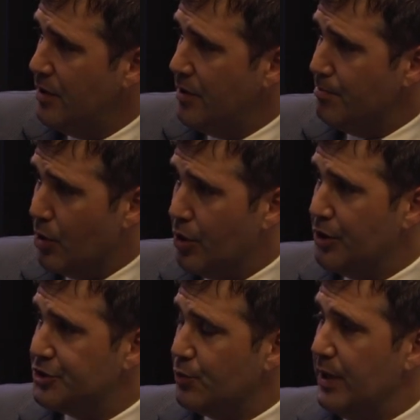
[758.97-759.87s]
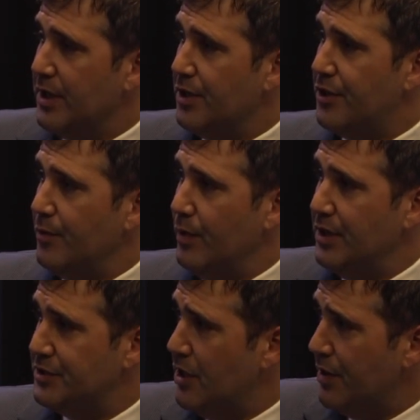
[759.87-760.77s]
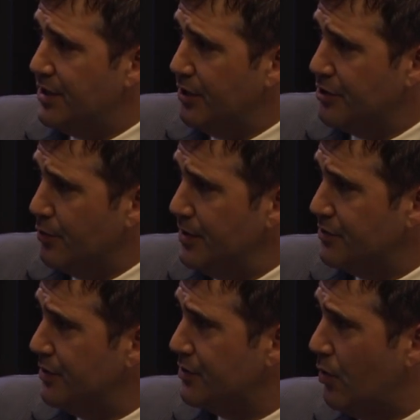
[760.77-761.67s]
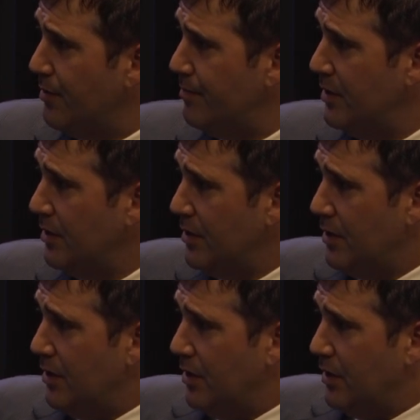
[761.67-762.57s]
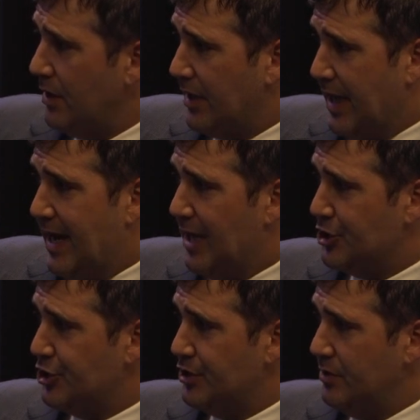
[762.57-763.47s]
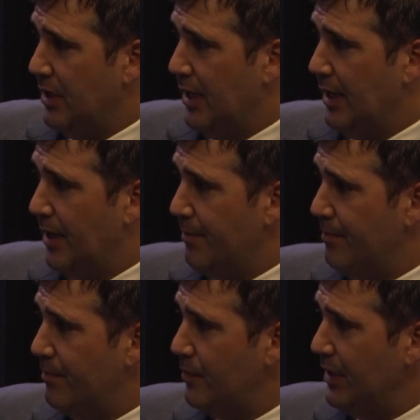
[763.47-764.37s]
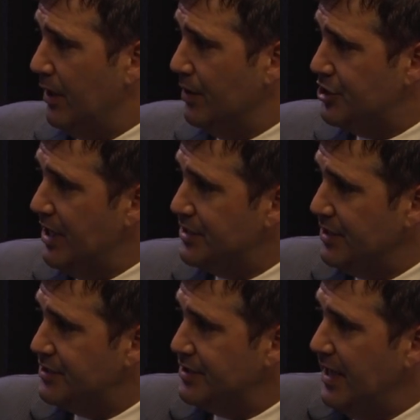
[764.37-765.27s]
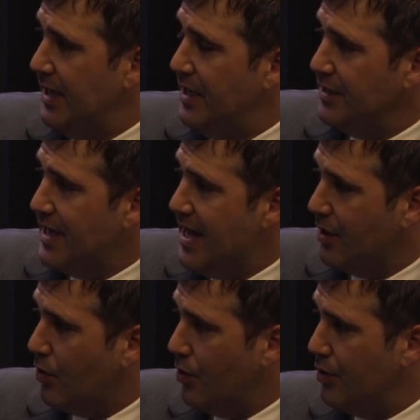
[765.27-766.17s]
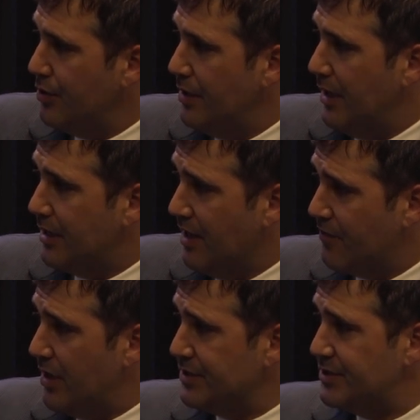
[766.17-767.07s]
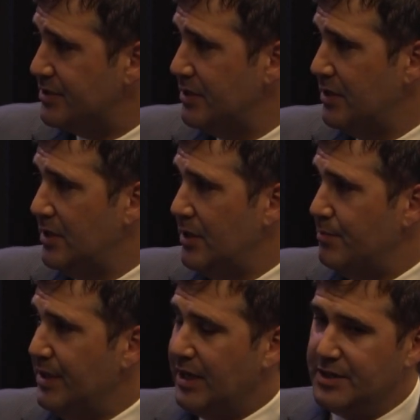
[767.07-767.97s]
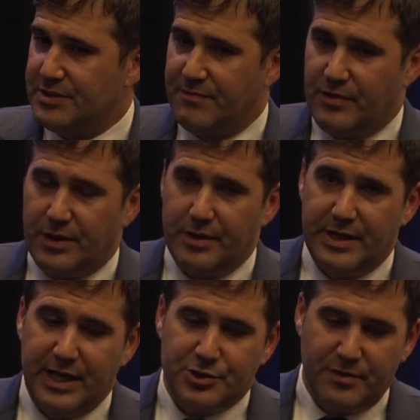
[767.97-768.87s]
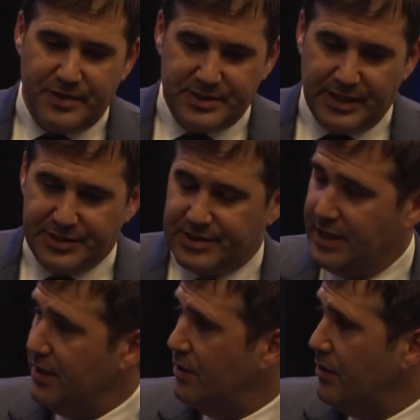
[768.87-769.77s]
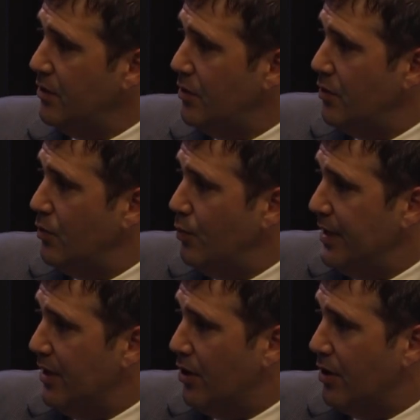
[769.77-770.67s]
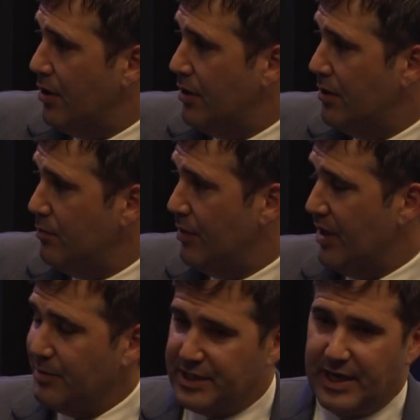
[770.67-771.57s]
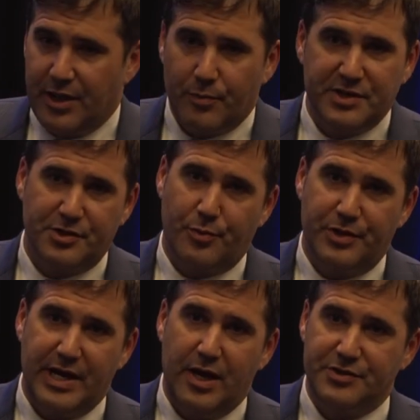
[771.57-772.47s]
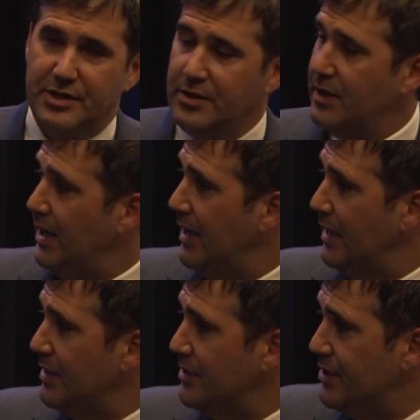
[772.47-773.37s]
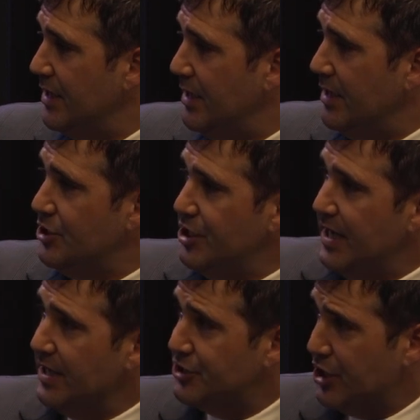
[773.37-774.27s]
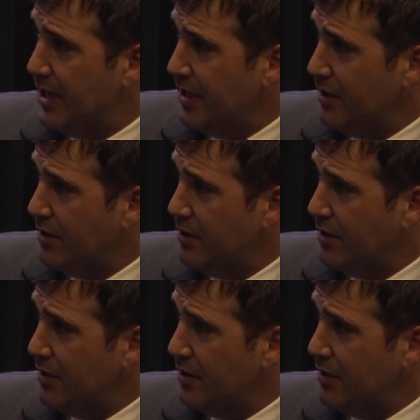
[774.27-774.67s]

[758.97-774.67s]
merged with Dakota Territory Resource Corp. Cash, Agentis and Canaccord cover us. Because of the nature of this listing, we were able to get into the Russell 3000 and the GDXJ.